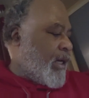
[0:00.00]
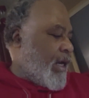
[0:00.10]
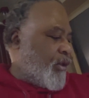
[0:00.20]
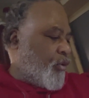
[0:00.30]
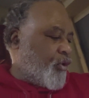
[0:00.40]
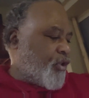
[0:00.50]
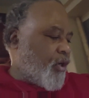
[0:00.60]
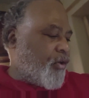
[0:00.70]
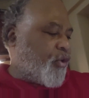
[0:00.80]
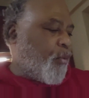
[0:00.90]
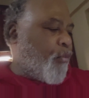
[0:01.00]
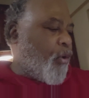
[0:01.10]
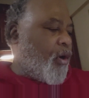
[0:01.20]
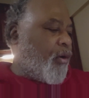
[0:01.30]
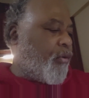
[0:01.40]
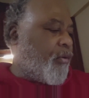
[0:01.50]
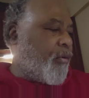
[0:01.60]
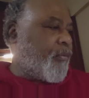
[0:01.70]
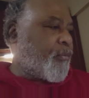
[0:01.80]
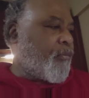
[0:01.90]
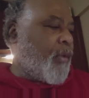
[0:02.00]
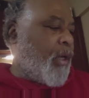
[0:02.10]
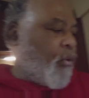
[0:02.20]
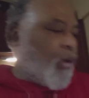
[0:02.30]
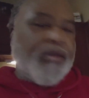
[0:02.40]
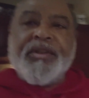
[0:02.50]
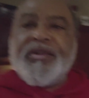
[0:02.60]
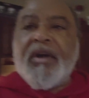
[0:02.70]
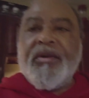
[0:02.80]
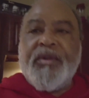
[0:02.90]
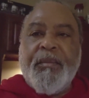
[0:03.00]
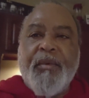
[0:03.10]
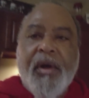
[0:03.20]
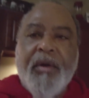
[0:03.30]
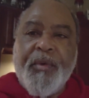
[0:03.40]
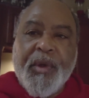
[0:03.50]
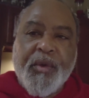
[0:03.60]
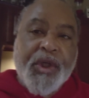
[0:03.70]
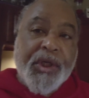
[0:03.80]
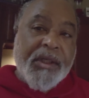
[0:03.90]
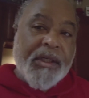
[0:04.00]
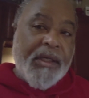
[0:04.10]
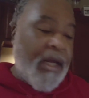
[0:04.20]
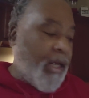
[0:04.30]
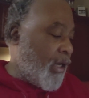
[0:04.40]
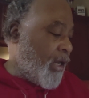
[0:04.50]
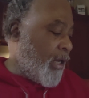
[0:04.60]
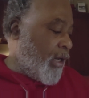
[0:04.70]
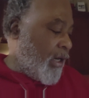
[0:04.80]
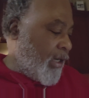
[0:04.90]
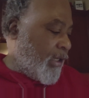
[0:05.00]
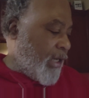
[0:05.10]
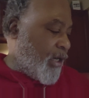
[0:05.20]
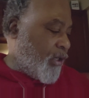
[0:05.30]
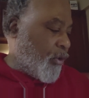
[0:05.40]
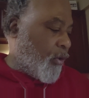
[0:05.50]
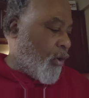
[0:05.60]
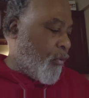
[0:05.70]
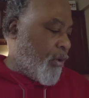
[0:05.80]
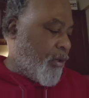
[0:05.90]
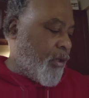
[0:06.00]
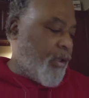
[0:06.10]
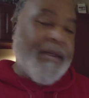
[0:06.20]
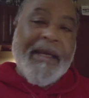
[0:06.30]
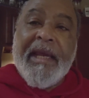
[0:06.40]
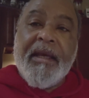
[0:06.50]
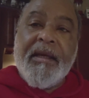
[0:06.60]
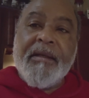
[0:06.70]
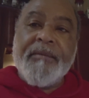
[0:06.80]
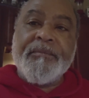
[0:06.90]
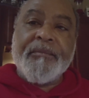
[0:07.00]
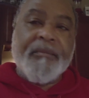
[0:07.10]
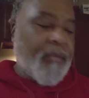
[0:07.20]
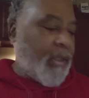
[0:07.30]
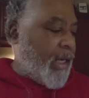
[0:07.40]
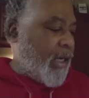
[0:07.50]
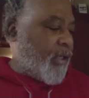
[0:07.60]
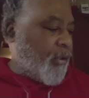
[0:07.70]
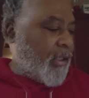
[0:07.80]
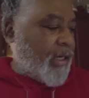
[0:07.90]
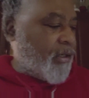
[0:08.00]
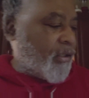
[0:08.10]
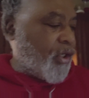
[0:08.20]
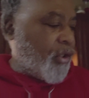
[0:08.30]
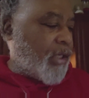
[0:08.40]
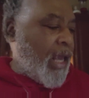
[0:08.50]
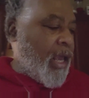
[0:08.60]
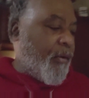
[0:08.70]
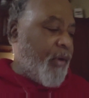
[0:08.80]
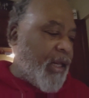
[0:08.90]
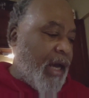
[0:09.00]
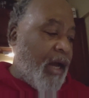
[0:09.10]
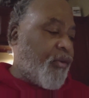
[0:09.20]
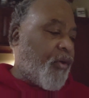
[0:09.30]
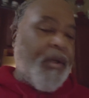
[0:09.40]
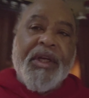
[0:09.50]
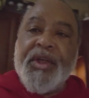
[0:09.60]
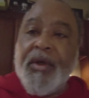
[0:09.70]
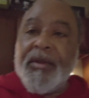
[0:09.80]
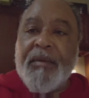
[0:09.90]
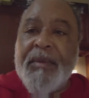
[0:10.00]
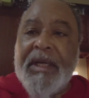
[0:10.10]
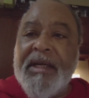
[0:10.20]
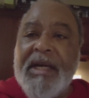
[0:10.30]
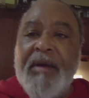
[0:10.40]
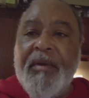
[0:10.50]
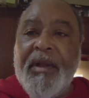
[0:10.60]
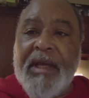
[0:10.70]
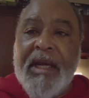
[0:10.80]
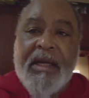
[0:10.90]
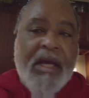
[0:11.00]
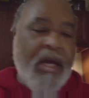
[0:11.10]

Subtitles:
until it starts to boil. Once it starts to boil real good, then you lower the heat and you let it cook. Everything else already cooked, the meat and everything.